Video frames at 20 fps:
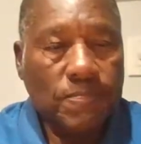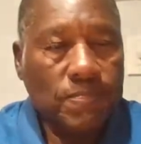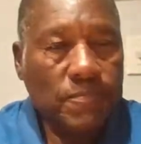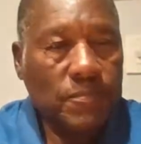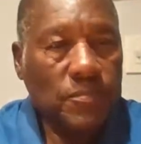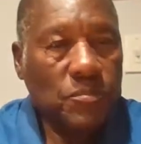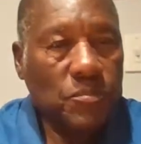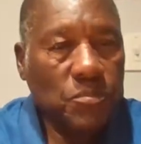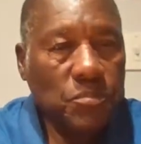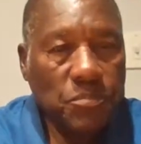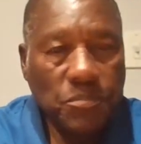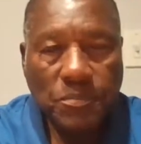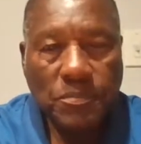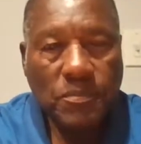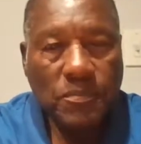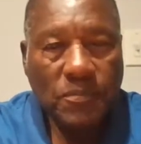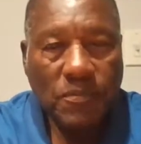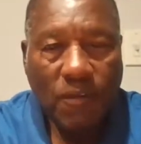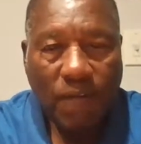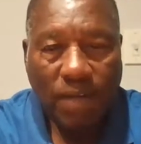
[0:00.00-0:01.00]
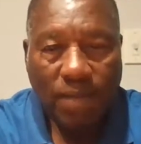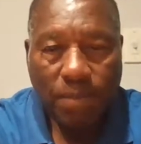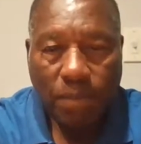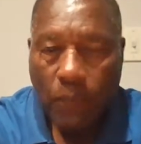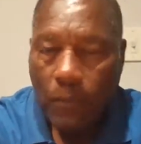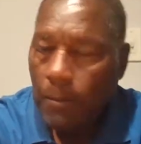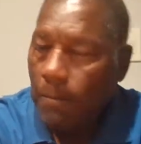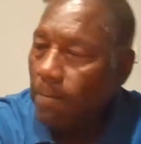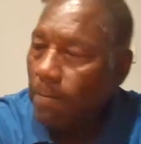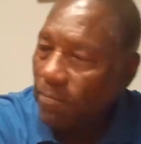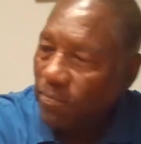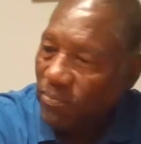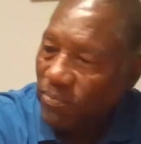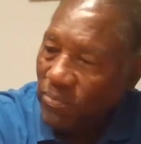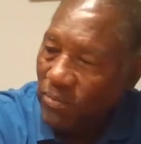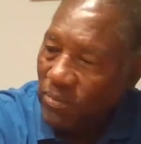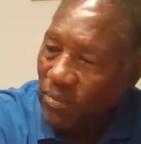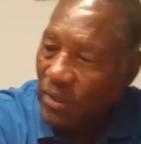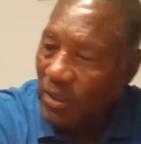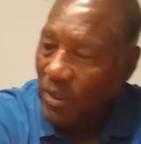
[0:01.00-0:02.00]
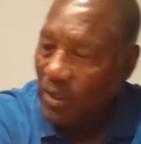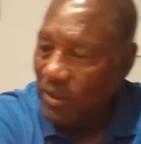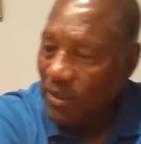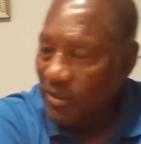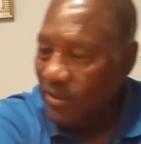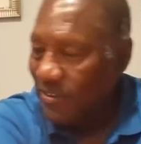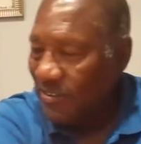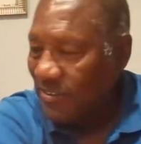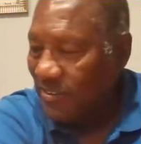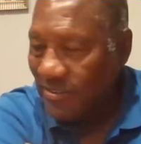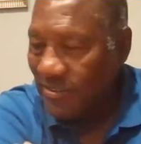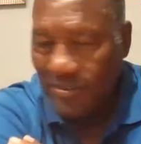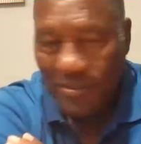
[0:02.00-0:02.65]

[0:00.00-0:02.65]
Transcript: Bro, I'll let you start this conversation anytime you're ready.